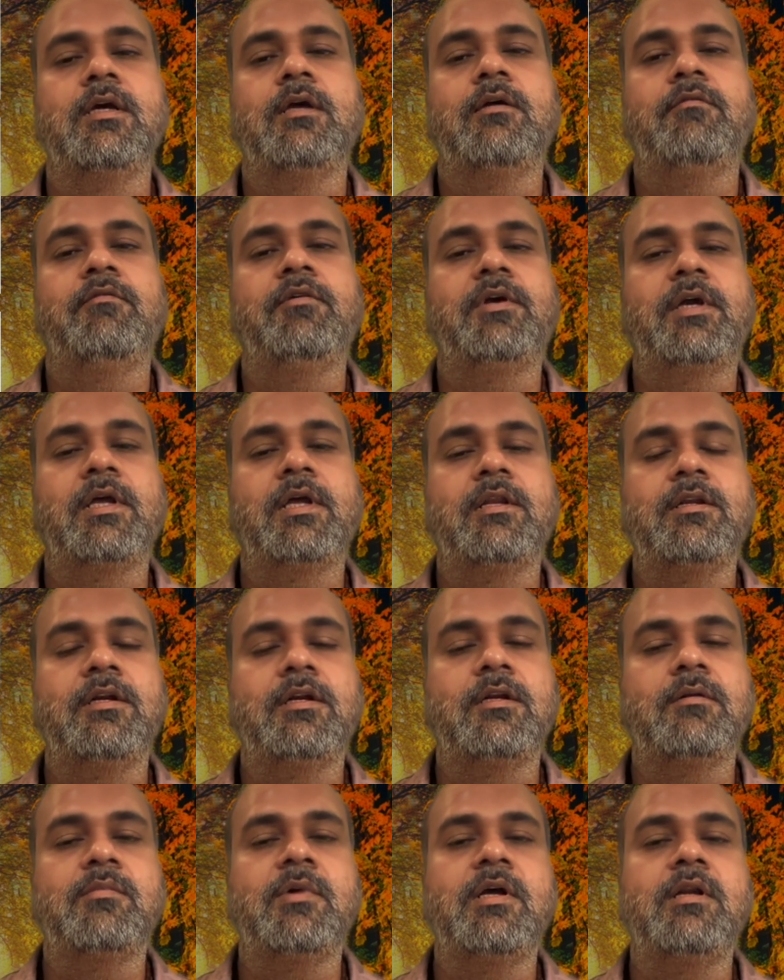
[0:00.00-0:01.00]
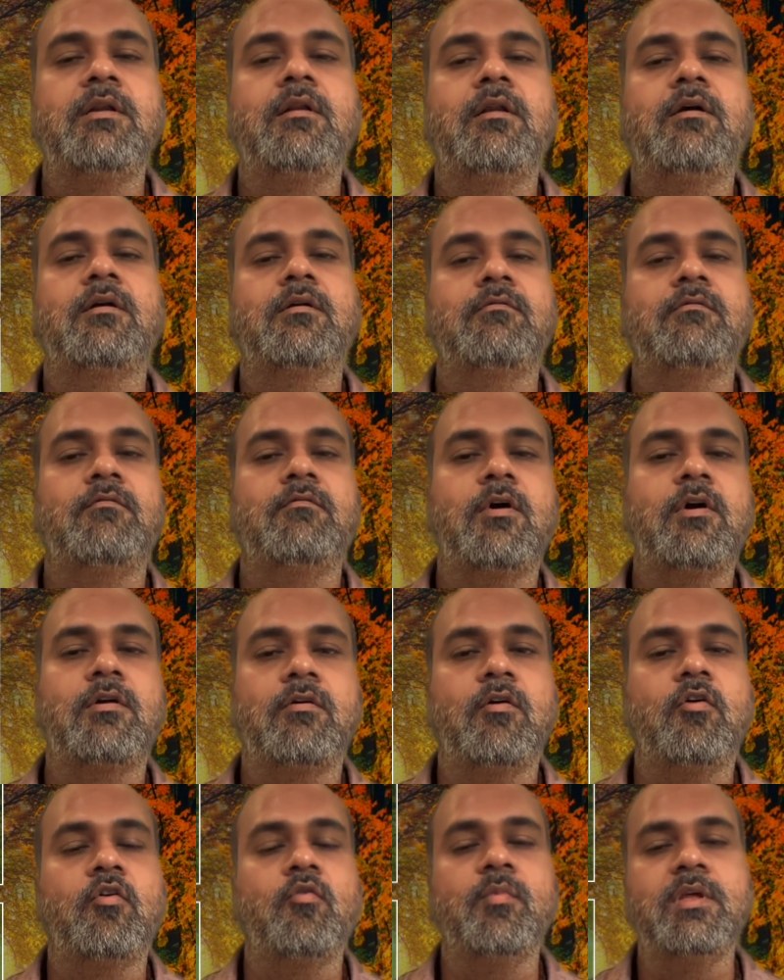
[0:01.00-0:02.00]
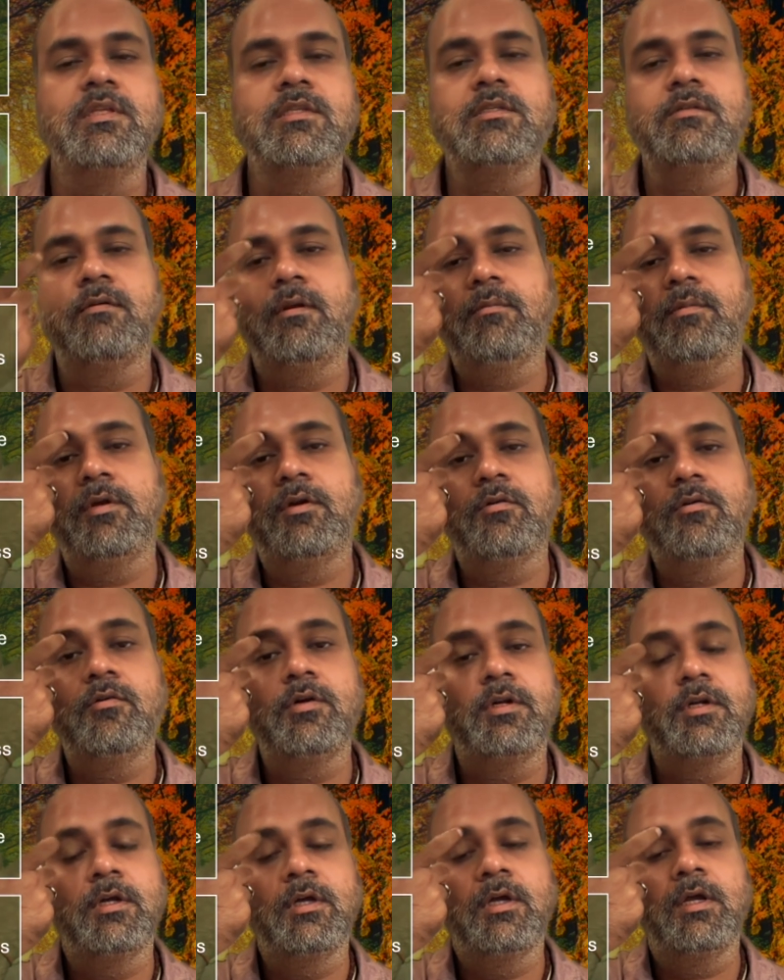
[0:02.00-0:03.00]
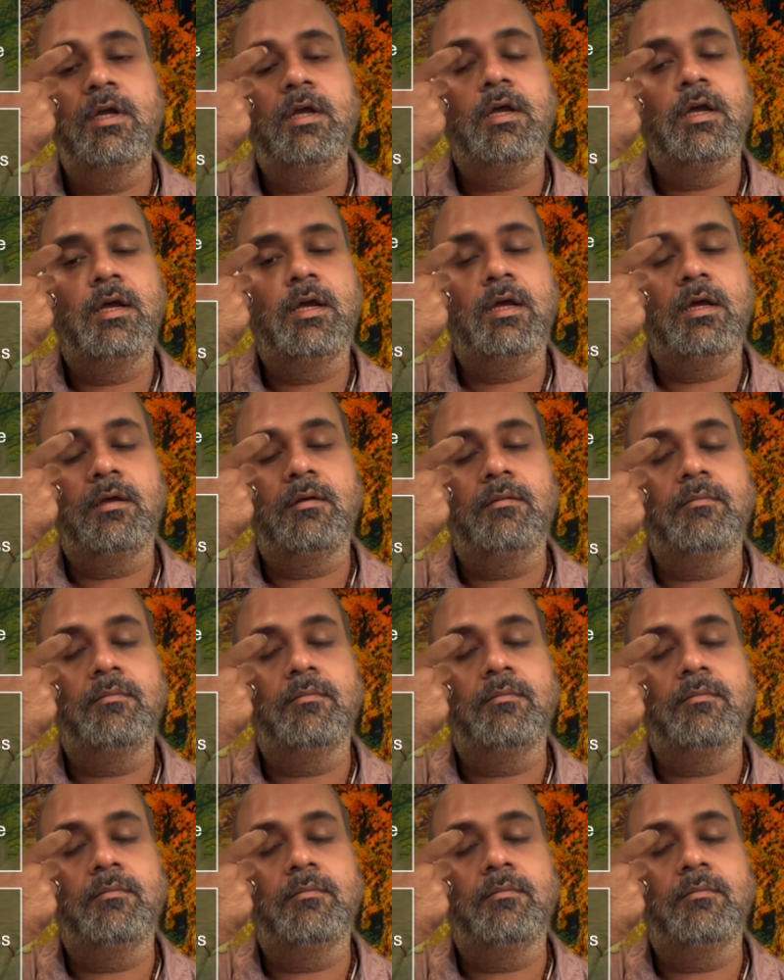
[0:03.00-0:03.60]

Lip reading: we can determine what omens will be good uh,